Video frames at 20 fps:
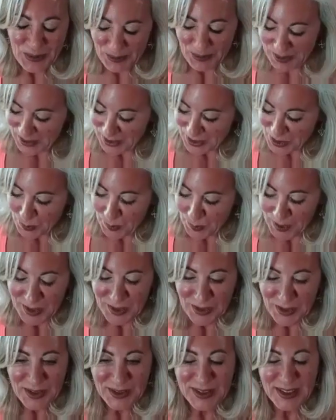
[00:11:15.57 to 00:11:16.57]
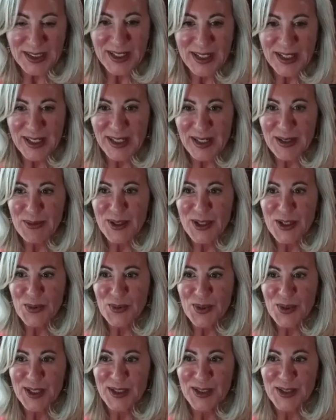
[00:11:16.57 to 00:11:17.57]
Gosh, Pierre, I wish
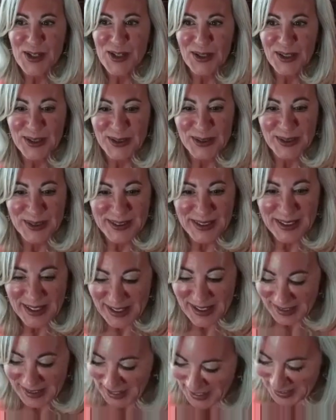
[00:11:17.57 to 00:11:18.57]
we could talk all day.